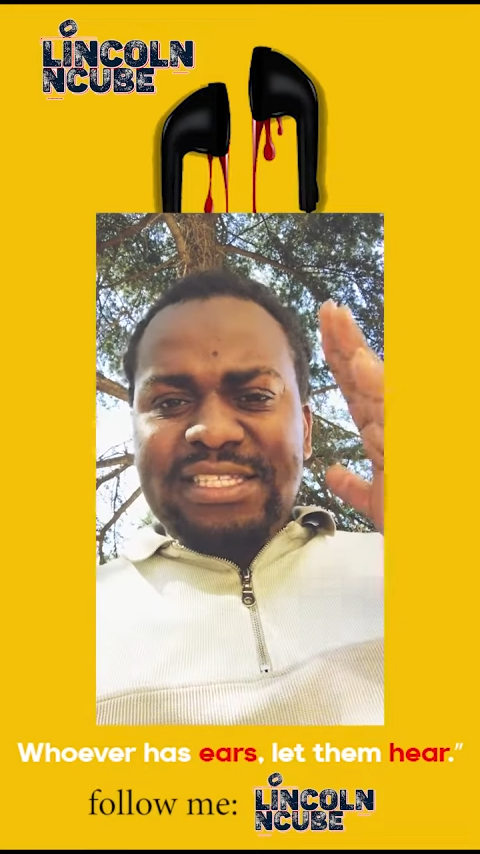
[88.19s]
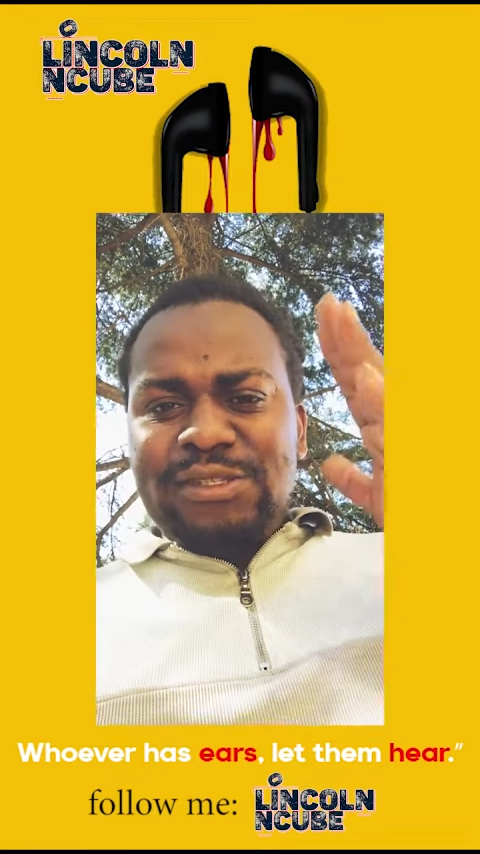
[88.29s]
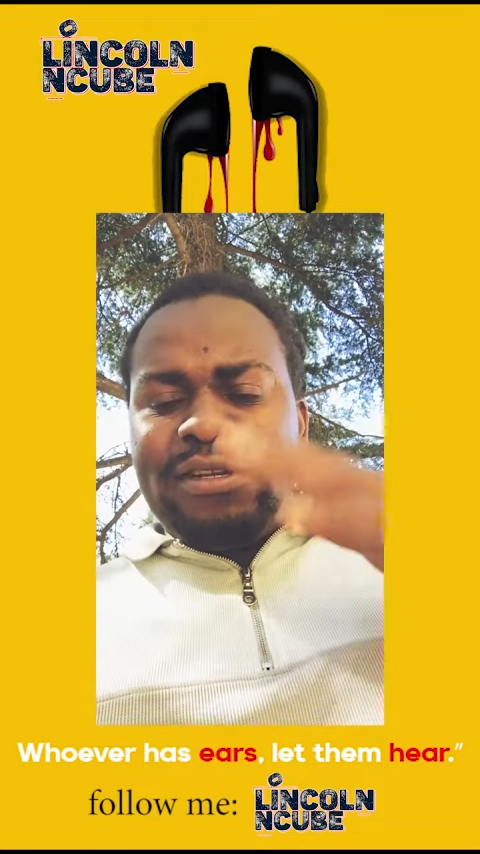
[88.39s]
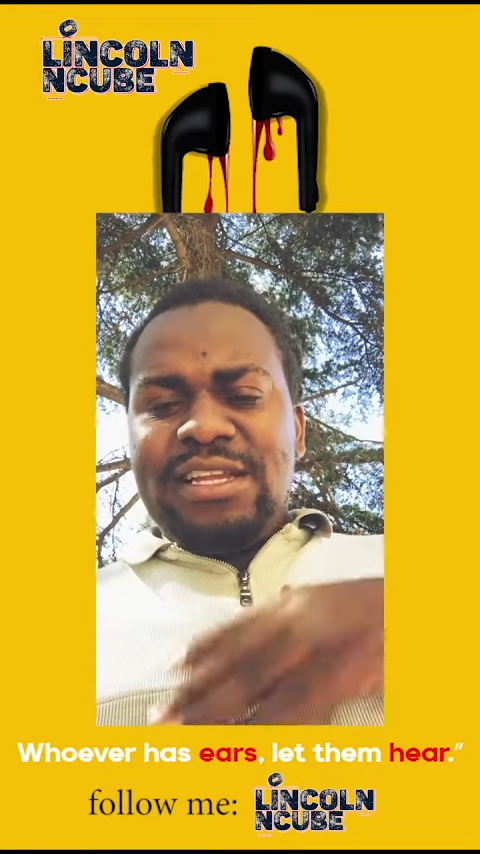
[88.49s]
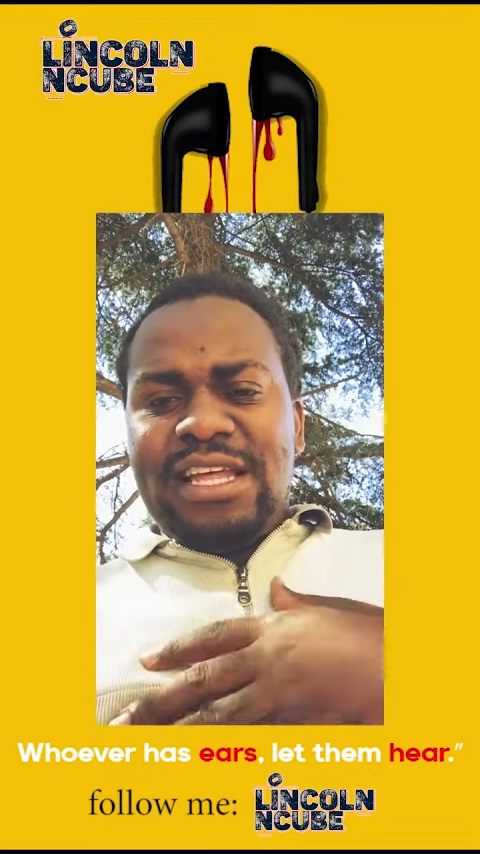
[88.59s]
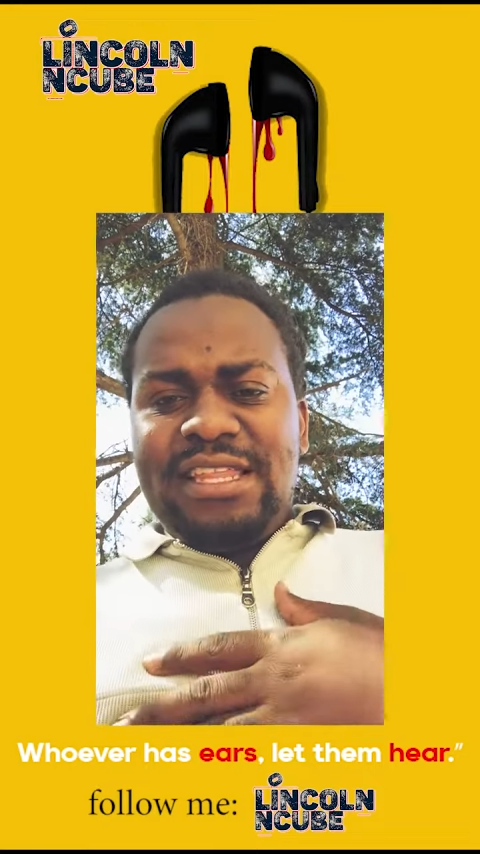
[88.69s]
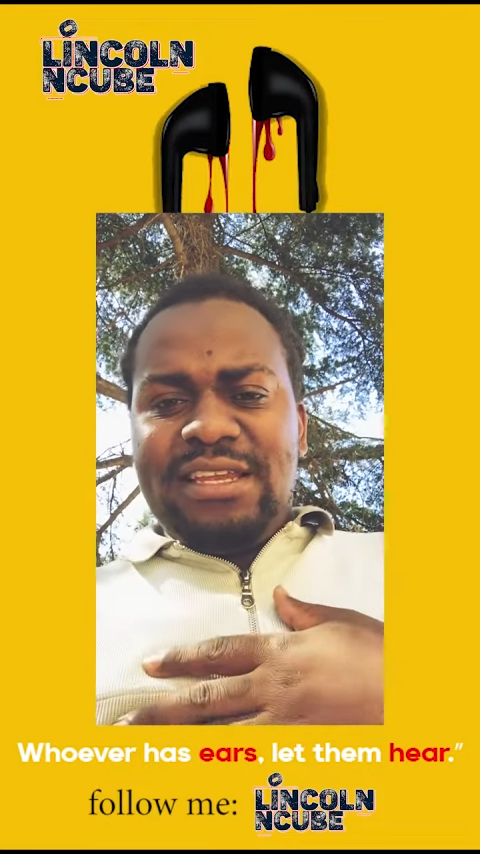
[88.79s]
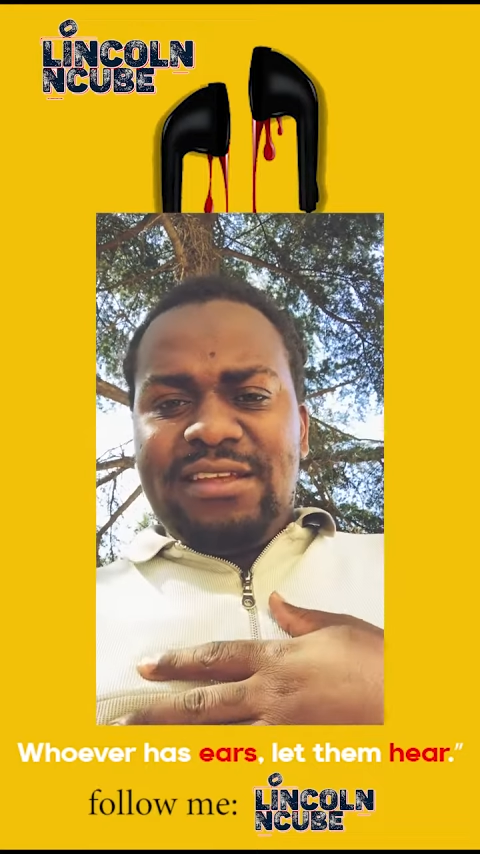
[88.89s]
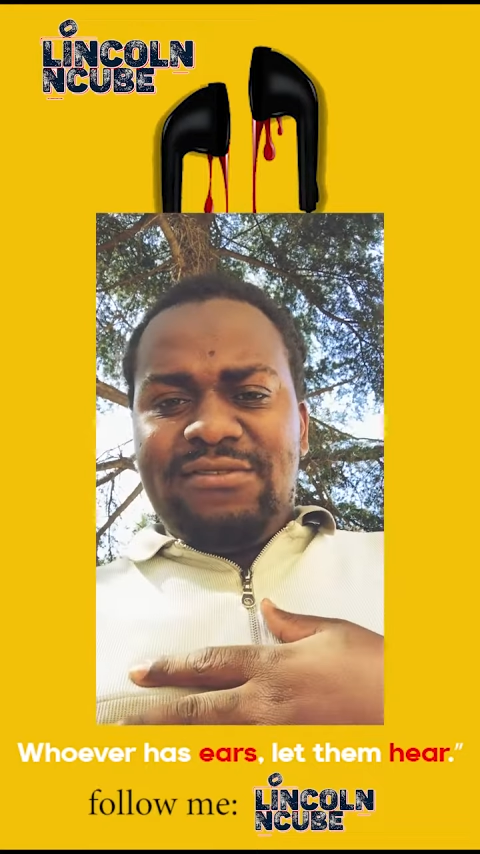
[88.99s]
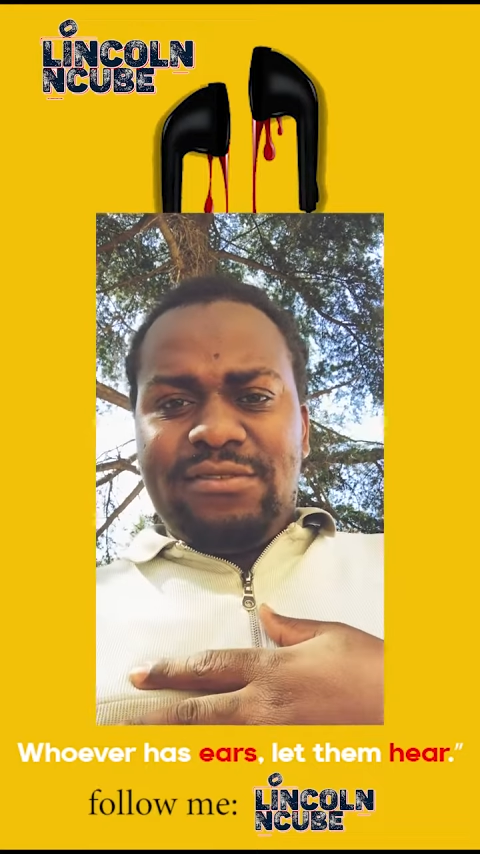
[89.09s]
just on
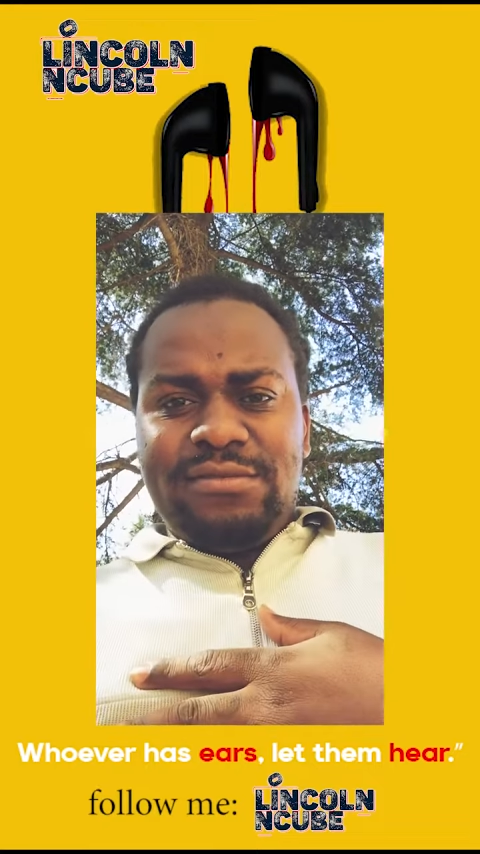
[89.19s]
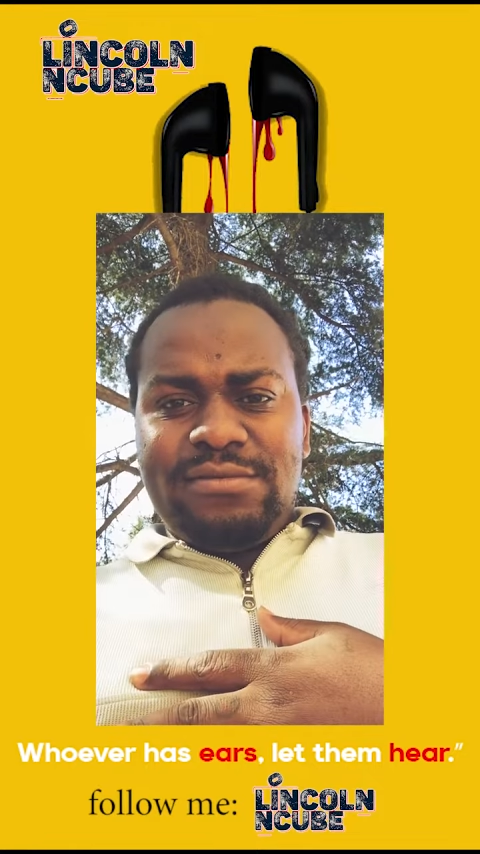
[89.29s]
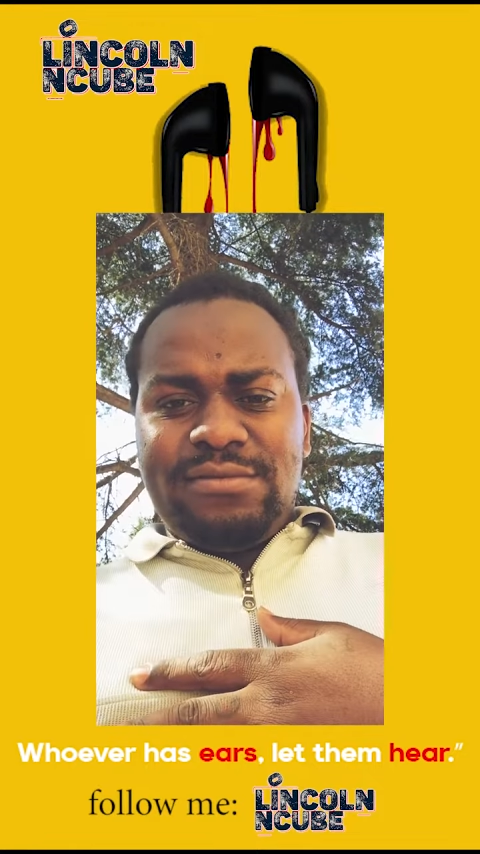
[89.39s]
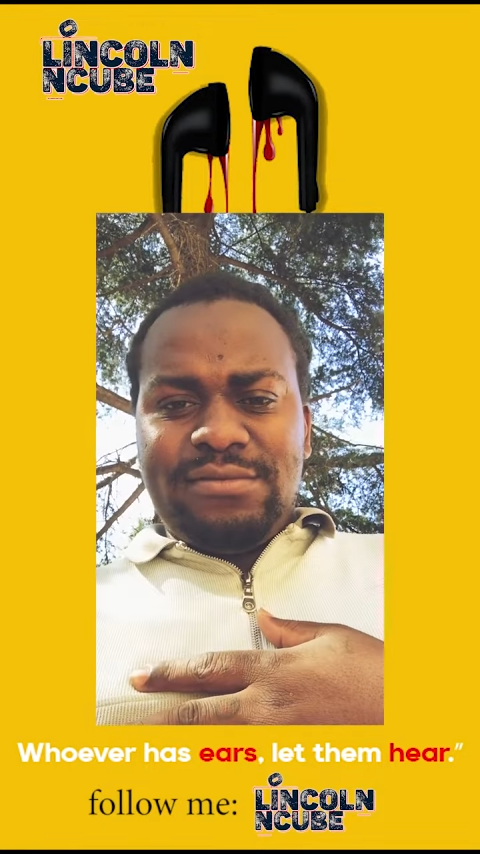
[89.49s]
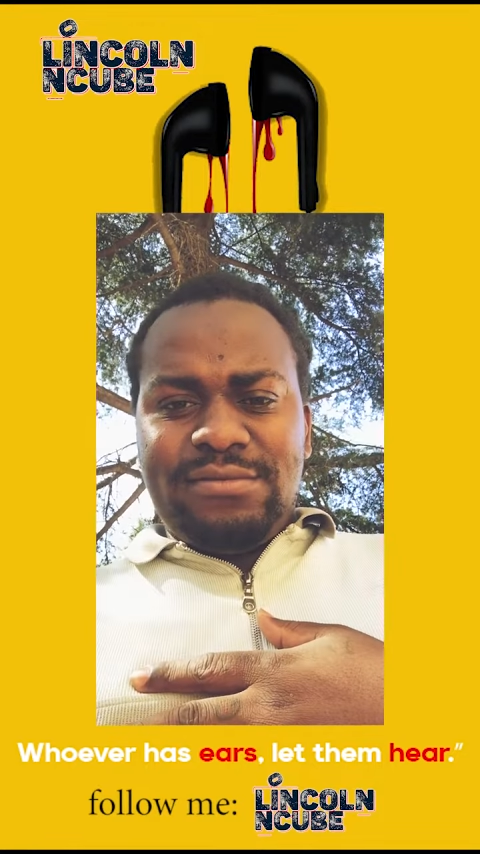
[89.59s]
another level